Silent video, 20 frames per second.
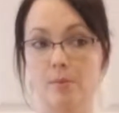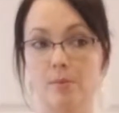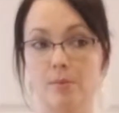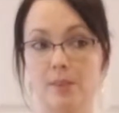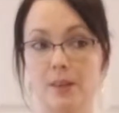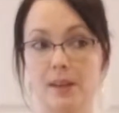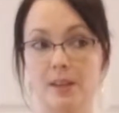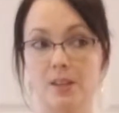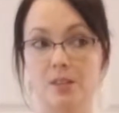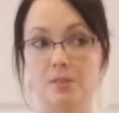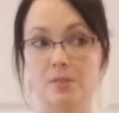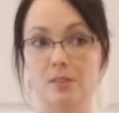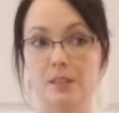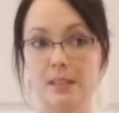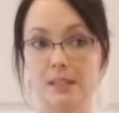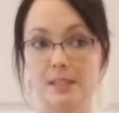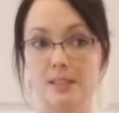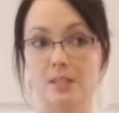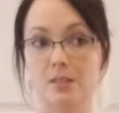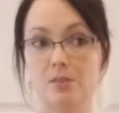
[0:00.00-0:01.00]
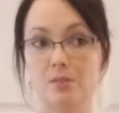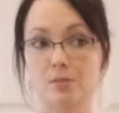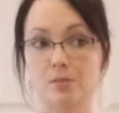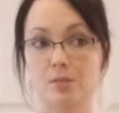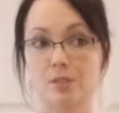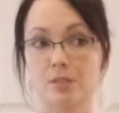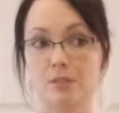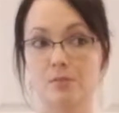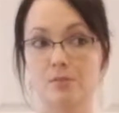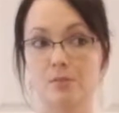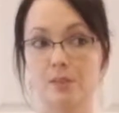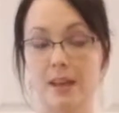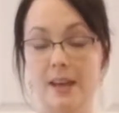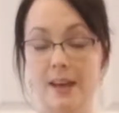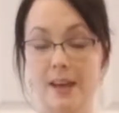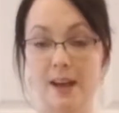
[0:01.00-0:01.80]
that you need to get